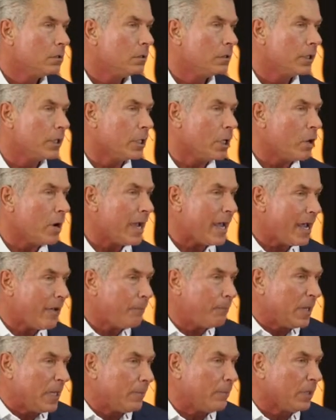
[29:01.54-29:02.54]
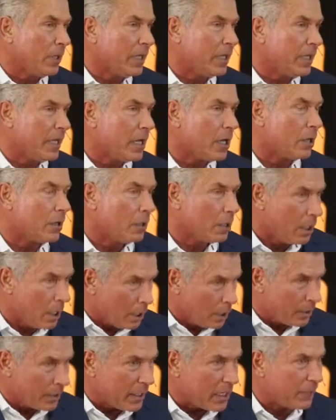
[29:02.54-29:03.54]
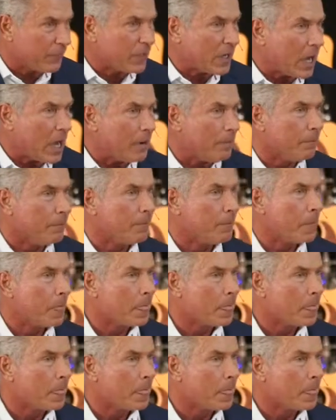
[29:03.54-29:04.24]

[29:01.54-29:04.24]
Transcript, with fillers: You know, I have people in here that have come.